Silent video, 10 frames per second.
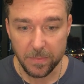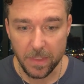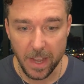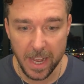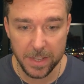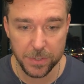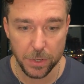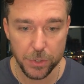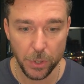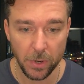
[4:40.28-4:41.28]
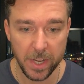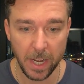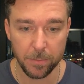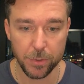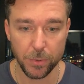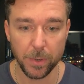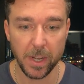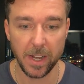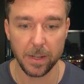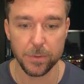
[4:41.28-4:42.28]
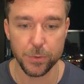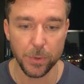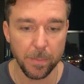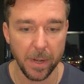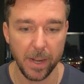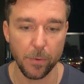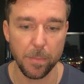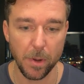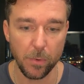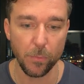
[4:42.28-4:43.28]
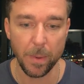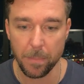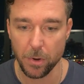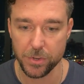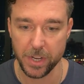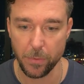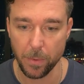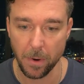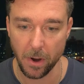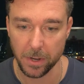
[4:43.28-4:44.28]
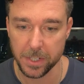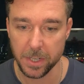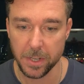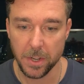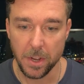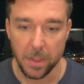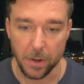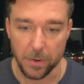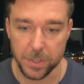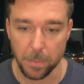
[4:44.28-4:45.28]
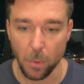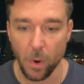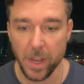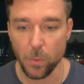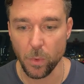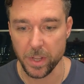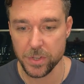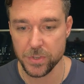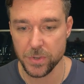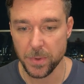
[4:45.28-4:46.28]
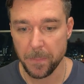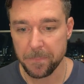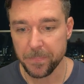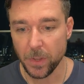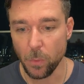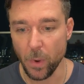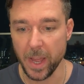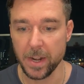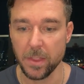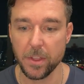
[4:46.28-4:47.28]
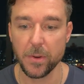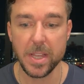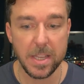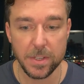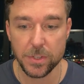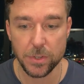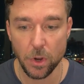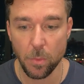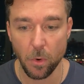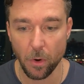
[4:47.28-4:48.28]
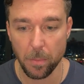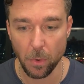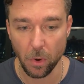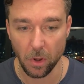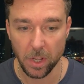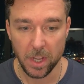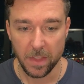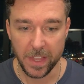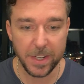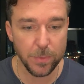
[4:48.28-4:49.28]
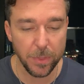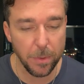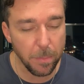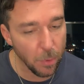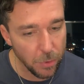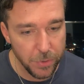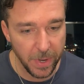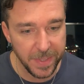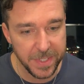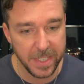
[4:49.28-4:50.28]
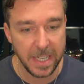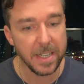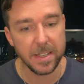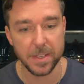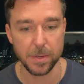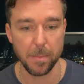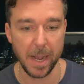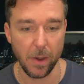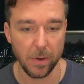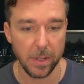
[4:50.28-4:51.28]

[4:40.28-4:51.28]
As Chongyam Trungpa Rinpoche remarked, there is a point when there is no more bull. That is what the bull transcended is about.